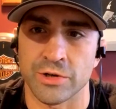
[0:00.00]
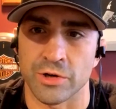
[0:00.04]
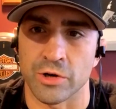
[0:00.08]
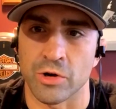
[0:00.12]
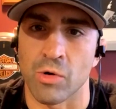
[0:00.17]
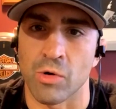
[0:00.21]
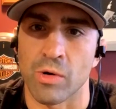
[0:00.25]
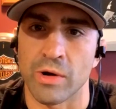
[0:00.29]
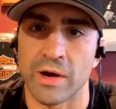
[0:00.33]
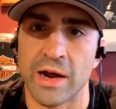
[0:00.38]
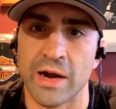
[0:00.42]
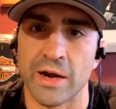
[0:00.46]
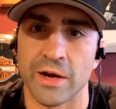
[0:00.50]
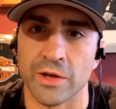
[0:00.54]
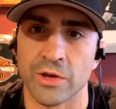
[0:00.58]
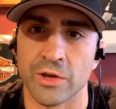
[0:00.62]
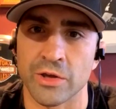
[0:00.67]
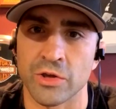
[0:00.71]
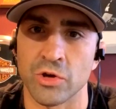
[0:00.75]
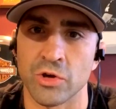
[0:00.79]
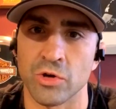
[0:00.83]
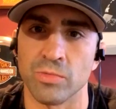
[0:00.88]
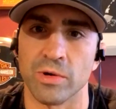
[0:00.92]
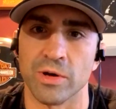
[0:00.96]
that are going on in
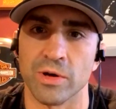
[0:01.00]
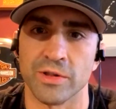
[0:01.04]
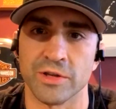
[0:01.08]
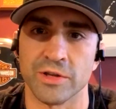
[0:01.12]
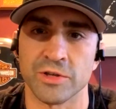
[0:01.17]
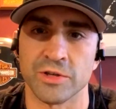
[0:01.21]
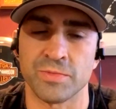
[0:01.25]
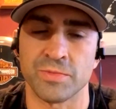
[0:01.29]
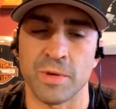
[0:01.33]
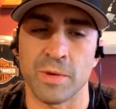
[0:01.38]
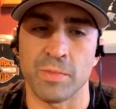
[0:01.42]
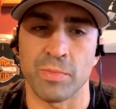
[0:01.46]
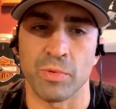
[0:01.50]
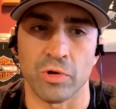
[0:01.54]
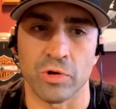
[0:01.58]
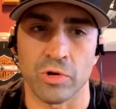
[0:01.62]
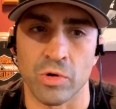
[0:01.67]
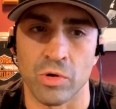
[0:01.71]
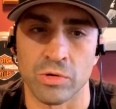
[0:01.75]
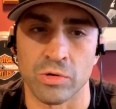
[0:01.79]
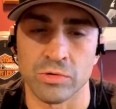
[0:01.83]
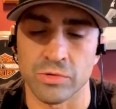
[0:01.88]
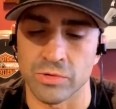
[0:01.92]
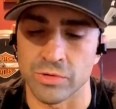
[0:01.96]
Cuba, these people are
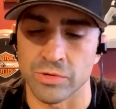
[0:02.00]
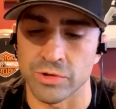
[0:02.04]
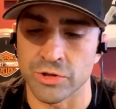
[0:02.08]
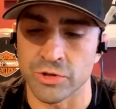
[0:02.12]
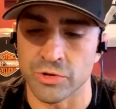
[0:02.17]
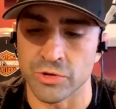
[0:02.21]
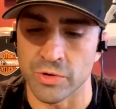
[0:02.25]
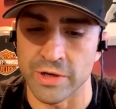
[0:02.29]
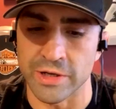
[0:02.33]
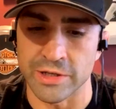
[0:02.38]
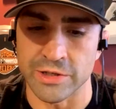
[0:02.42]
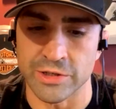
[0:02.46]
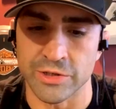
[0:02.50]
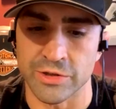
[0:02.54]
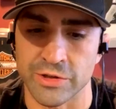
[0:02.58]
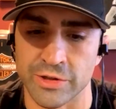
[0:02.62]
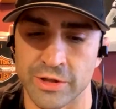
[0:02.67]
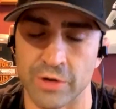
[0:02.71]
going through the streets.